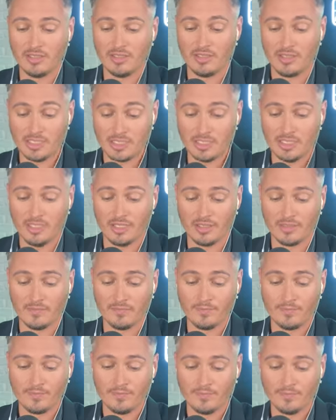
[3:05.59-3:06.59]
this year.
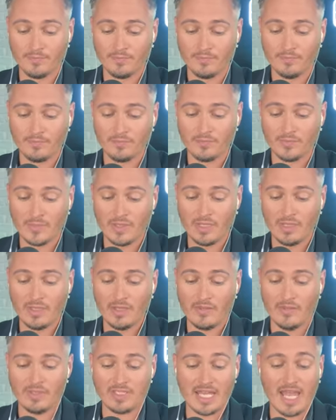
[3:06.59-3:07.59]

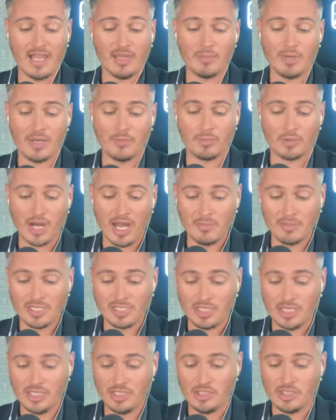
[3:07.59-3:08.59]
The Taliban
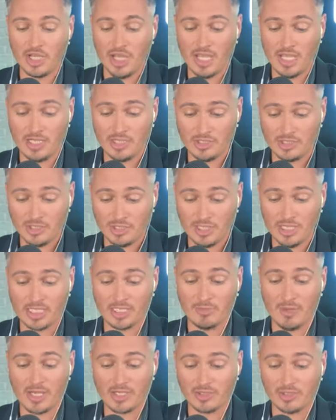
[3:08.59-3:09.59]
promised they'd changed,
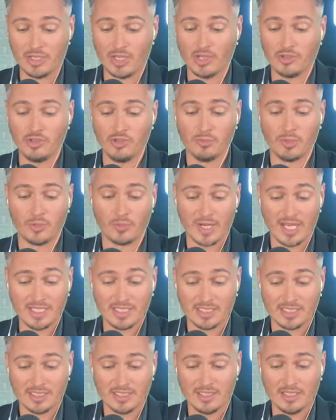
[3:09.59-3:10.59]
especially on human
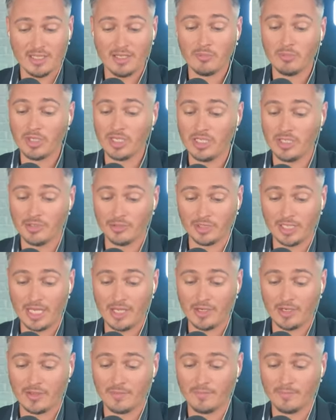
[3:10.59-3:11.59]
rights, but a year
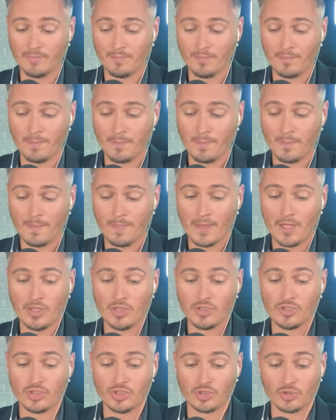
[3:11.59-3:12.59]
later,
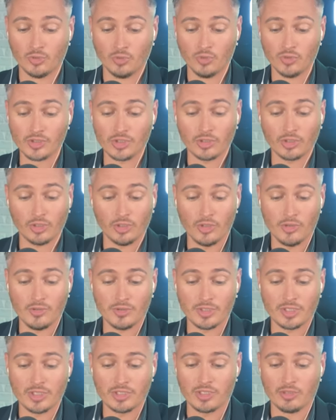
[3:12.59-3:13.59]
schools are
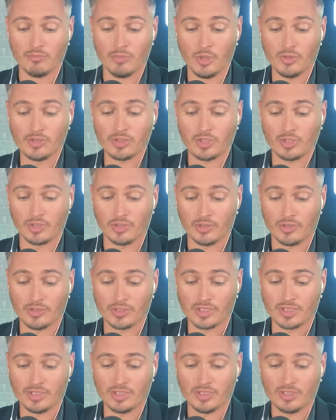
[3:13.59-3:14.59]
closed to most
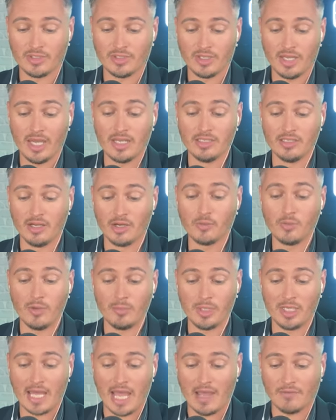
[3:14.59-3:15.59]
girls and young
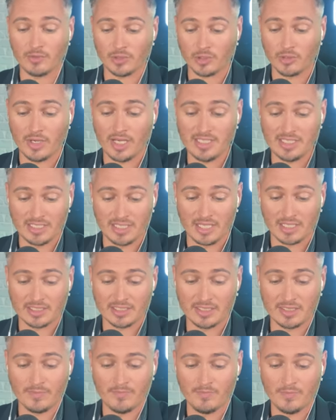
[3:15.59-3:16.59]
women after grade
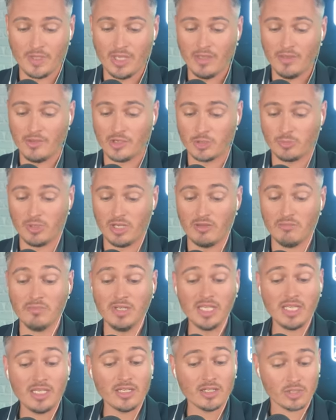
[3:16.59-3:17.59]
6. There's been a
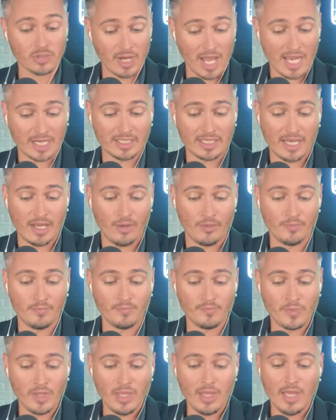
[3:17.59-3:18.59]
media crackdown,
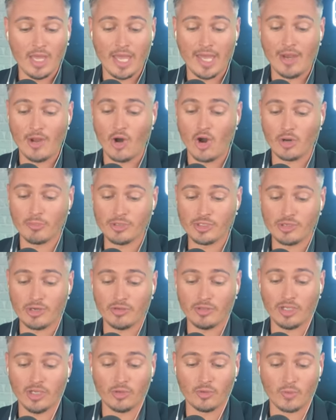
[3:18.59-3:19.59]
and
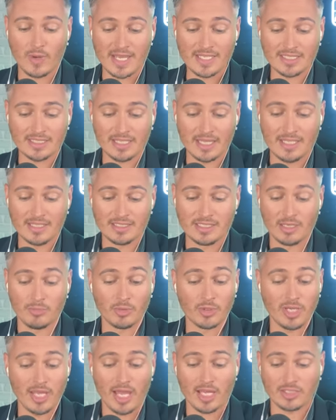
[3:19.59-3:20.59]
arbitrary arrests and
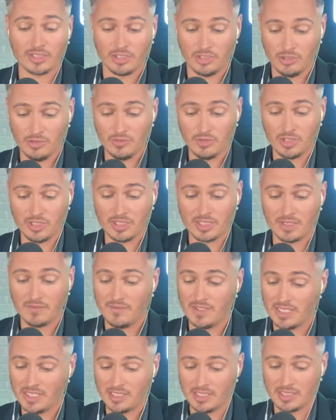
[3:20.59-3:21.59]
summary executions of
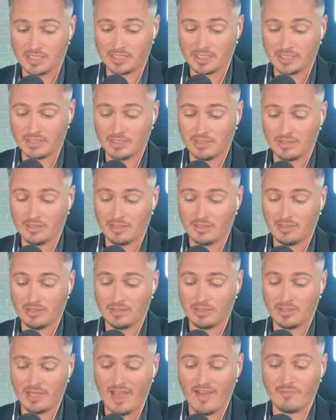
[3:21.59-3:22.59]
dissidents
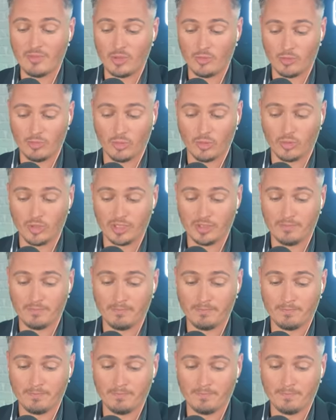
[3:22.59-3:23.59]
have been reported.
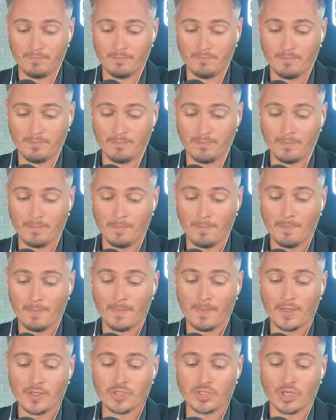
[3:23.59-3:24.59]

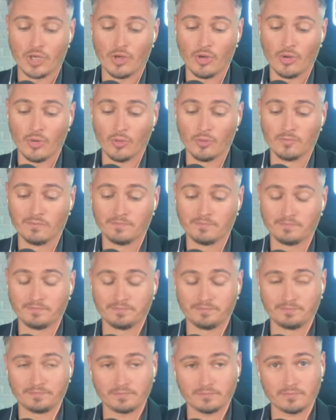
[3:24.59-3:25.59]
So
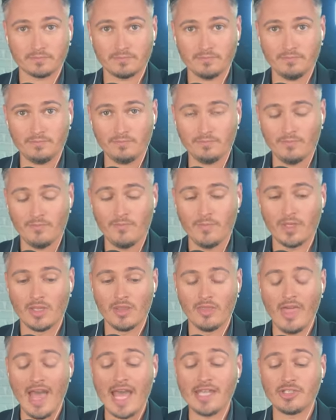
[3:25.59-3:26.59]

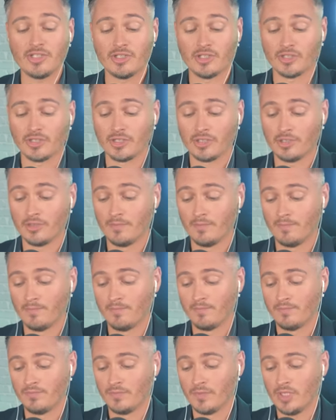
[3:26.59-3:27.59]
that's your
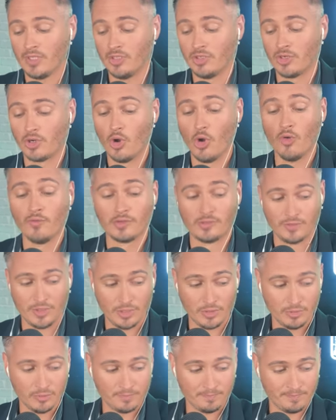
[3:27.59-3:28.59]

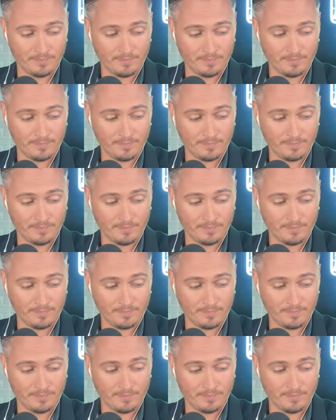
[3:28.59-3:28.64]
overview,